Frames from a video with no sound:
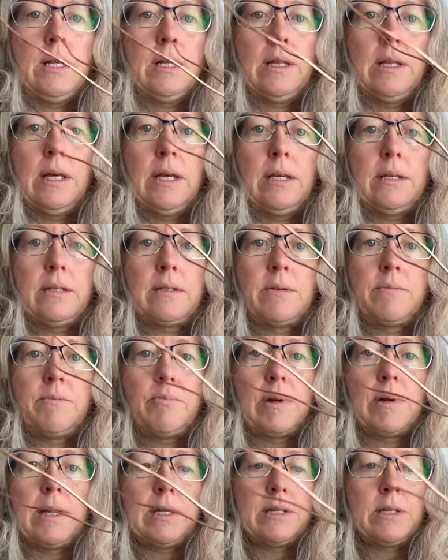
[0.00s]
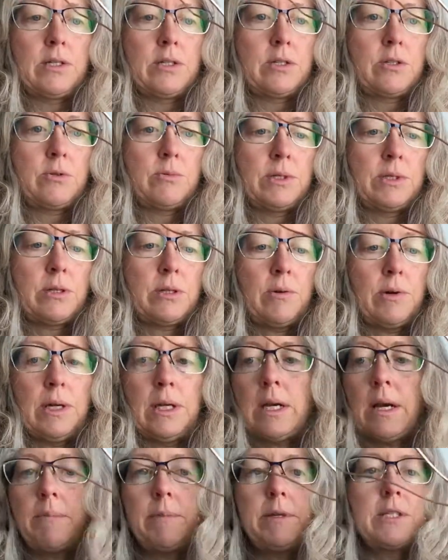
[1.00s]
lengths of branches. So it's
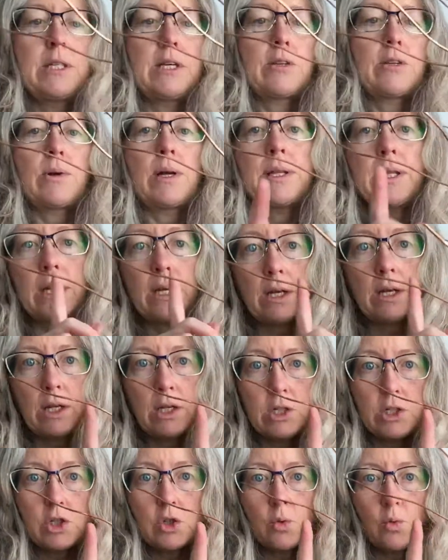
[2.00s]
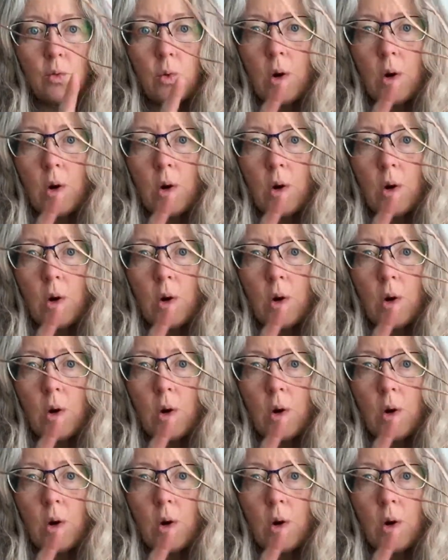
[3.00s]
already coming together. I think I'm gonna do